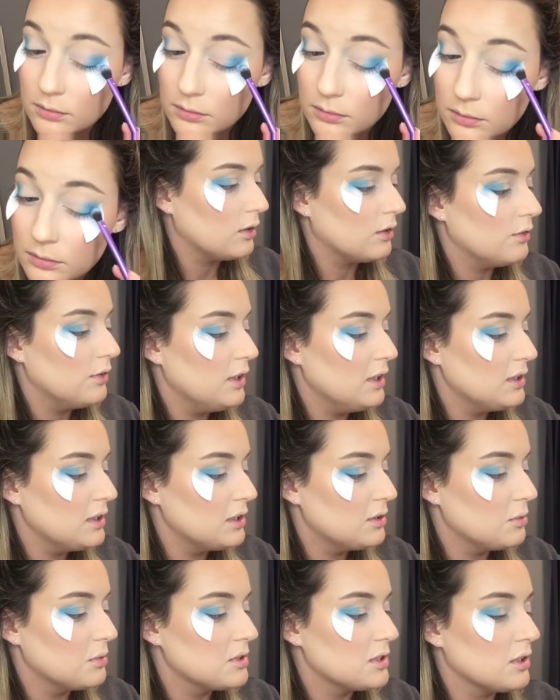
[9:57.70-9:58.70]
I feel like
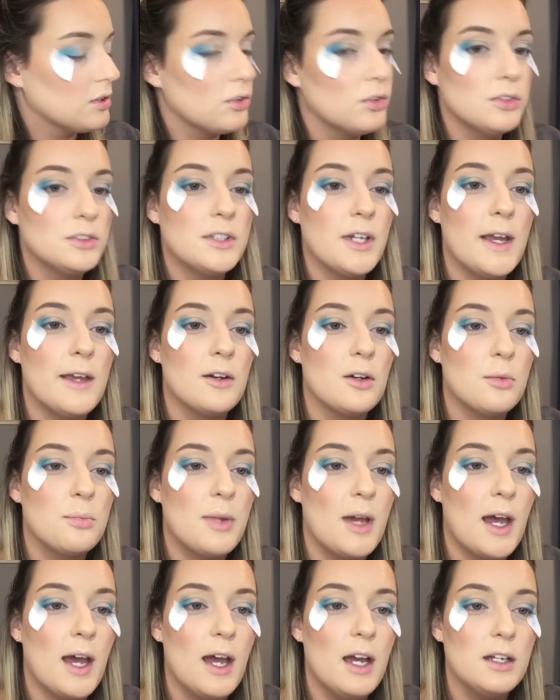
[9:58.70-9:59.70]
this one's a little tighter
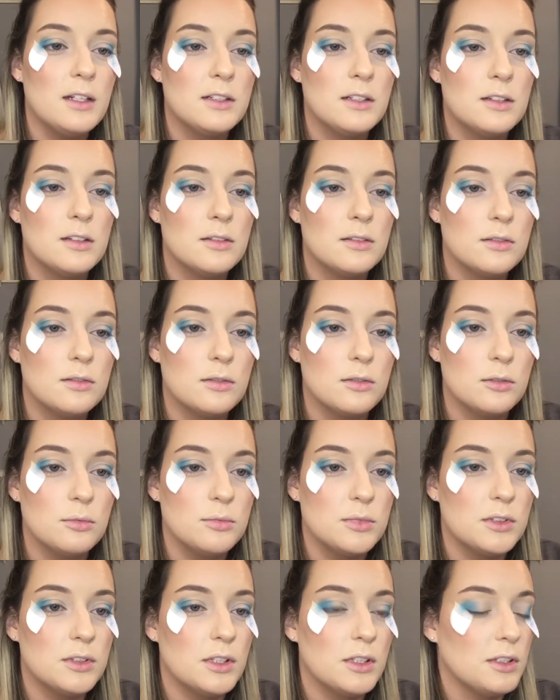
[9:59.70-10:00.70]
packed.
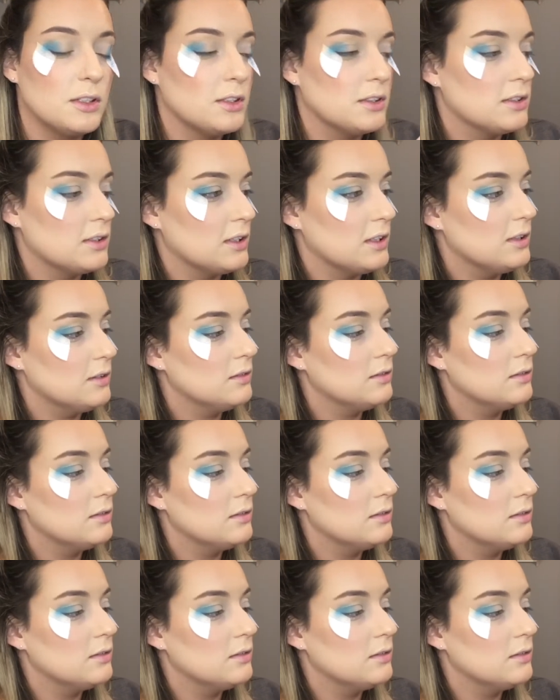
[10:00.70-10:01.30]
Oops, there you can see it.